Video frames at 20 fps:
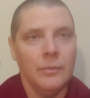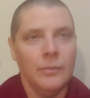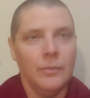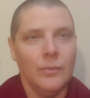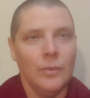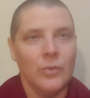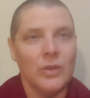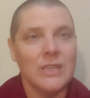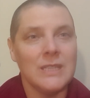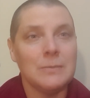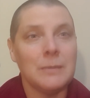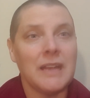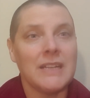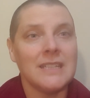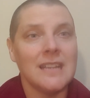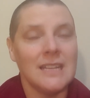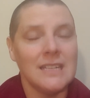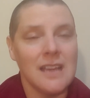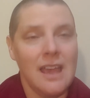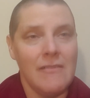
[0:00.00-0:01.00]

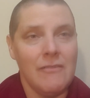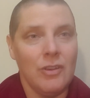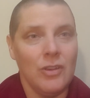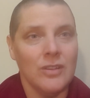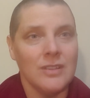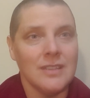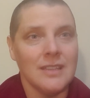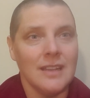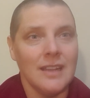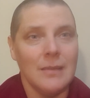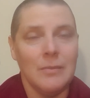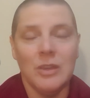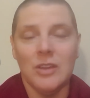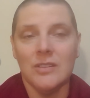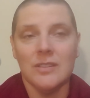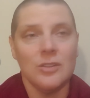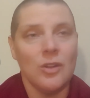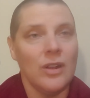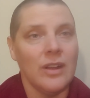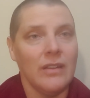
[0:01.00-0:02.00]
respecting diversity,
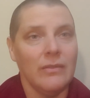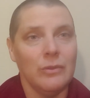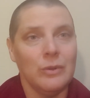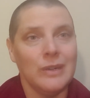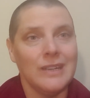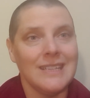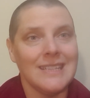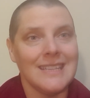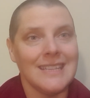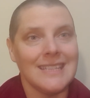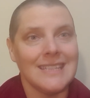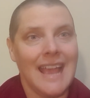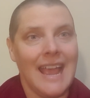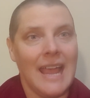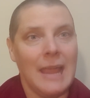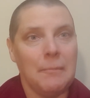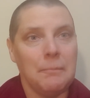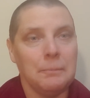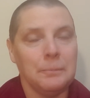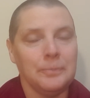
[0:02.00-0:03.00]
because not everyone is the
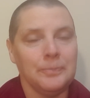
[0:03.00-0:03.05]
same.